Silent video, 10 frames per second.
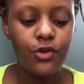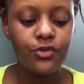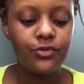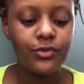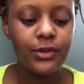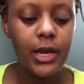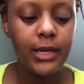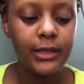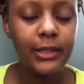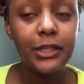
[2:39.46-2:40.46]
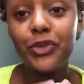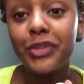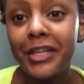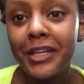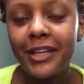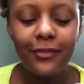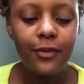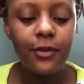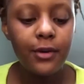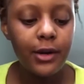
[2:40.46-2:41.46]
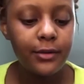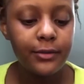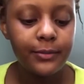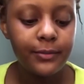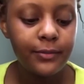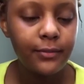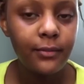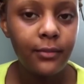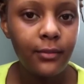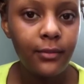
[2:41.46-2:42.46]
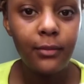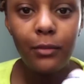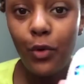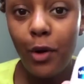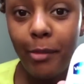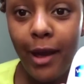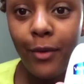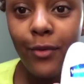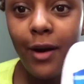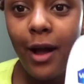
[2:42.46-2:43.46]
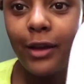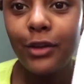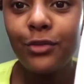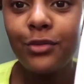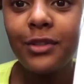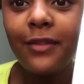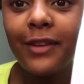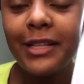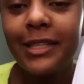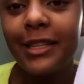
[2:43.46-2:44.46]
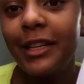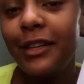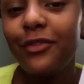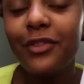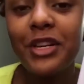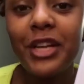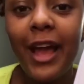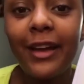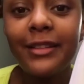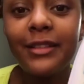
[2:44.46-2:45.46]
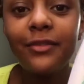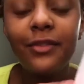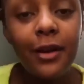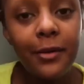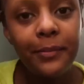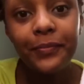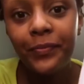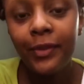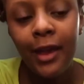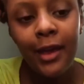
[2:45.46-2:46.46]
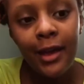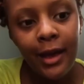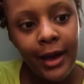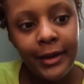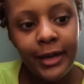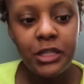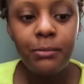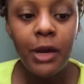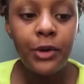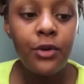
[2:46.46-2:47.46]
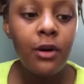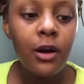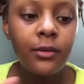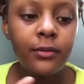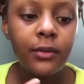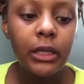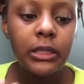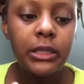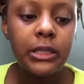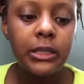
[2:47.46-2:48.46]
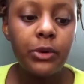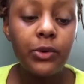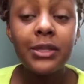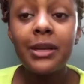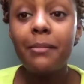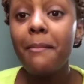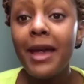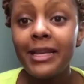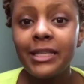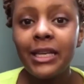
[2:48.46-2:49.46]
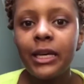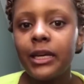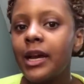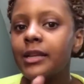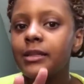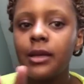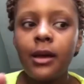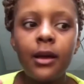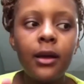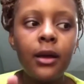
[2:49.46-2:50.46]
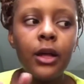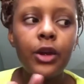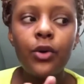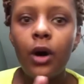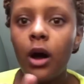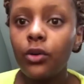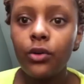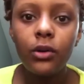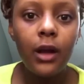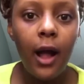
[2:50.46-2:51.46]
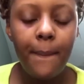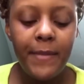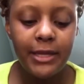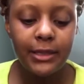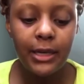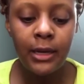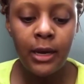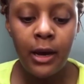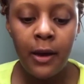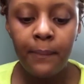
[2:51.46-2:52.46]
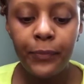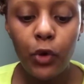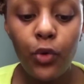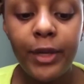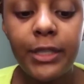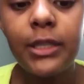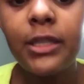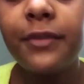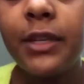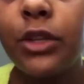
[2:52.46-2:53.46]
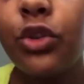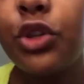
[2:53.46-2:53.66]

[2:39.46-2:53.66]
Oh, and kitu kingine for makwapa yangu, I use Vaseline Fresh Active Hayachi Madoa. It smells amazing. It has no alcohol kabisa, na always tafuta kitu